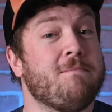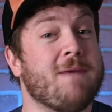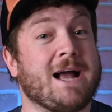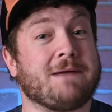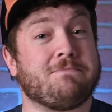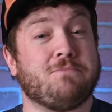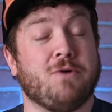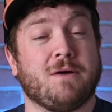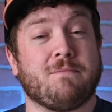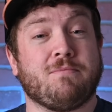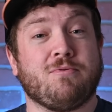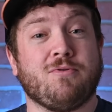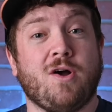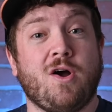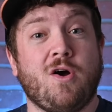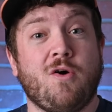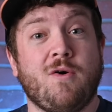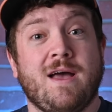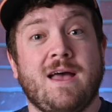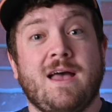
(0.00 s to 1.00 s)
MacBook
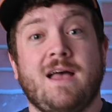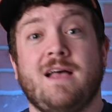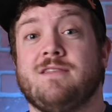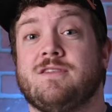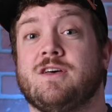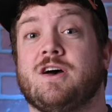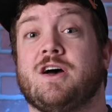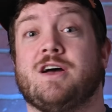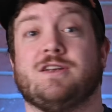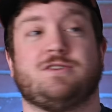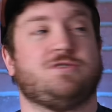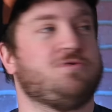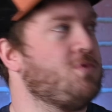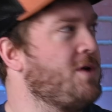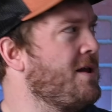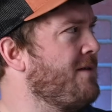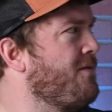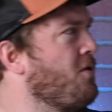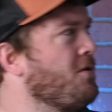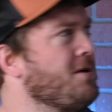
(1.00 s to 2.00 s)
Pro, the
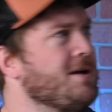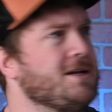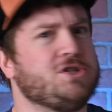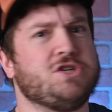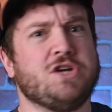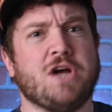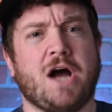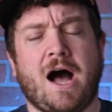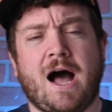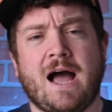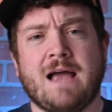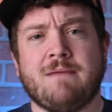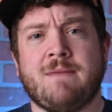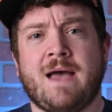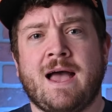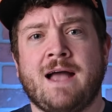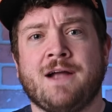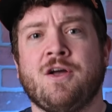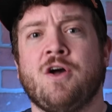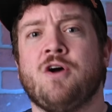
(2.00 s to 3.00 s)
24-inch
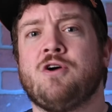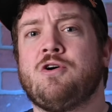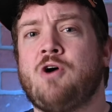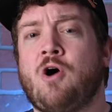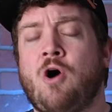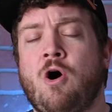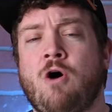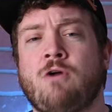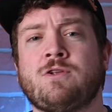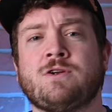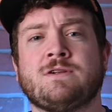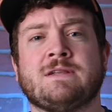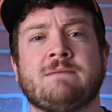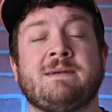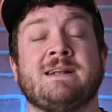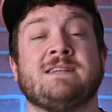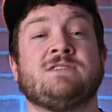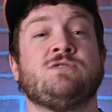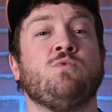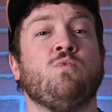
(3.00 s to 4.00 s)
iMac, all are
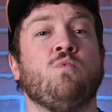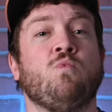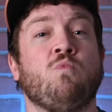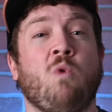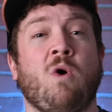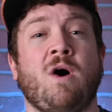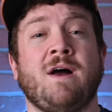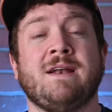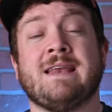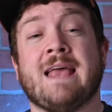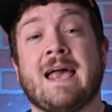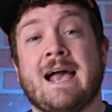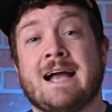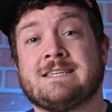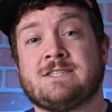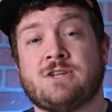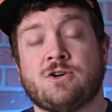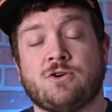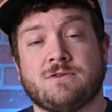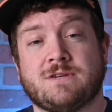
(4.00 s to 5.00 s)
limited to one
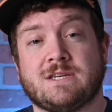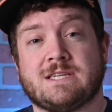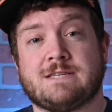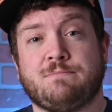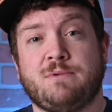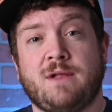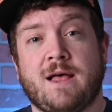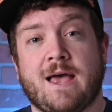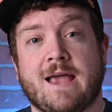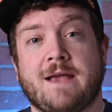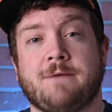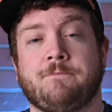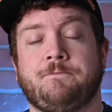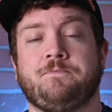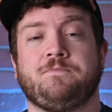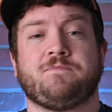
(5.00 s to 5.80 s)
external display.